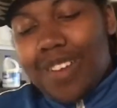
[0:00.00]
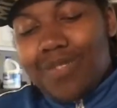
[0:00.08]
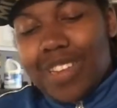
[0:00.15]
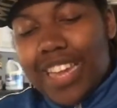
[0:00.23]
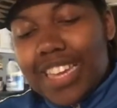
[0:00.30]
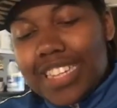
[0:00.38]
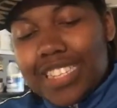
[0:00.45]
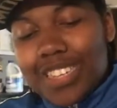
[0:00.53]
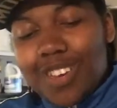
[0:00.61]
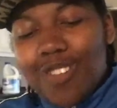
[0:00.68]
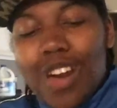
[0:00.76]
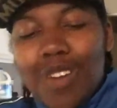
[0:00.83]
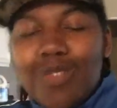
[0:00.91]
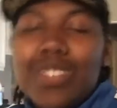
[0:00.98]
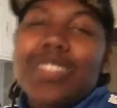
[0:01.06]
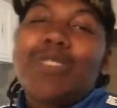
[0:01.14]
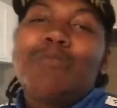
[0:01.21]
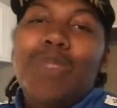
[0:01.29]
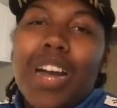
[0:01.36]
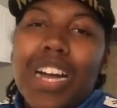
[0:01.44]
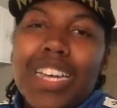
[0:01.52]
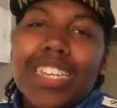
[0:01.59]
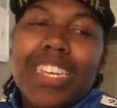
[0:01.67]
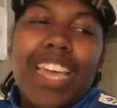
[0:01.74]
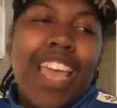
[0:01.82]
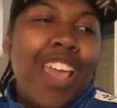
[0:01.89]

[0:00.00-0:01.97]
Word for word: I would hate to go out with somebody